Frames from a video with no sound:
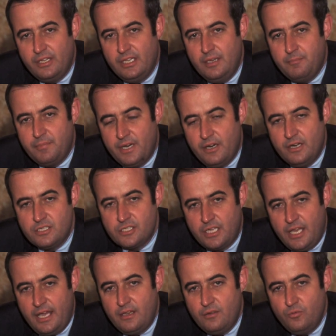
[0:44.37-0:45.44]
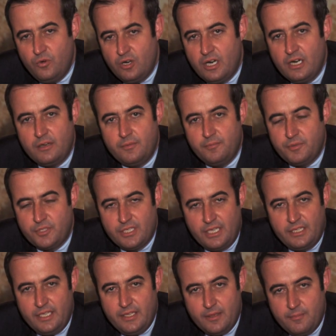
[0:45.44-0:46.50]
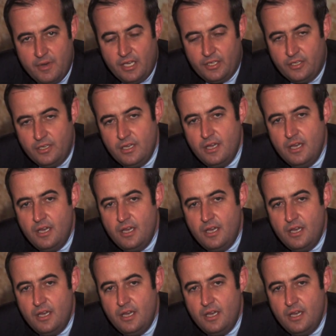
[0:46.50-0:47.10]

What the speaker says: The parents can work, particularly the mother,